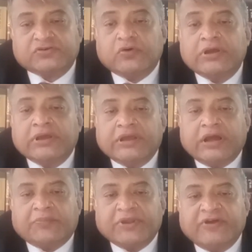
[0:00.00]
So,
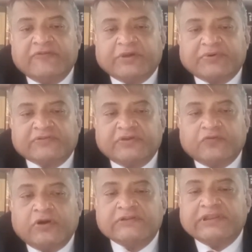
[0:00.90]
even if the
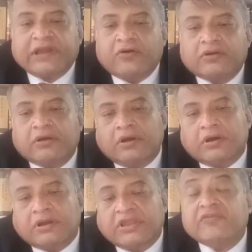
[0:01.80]
person wants, he cannot
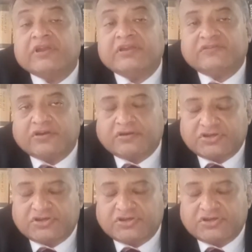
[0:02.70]
give his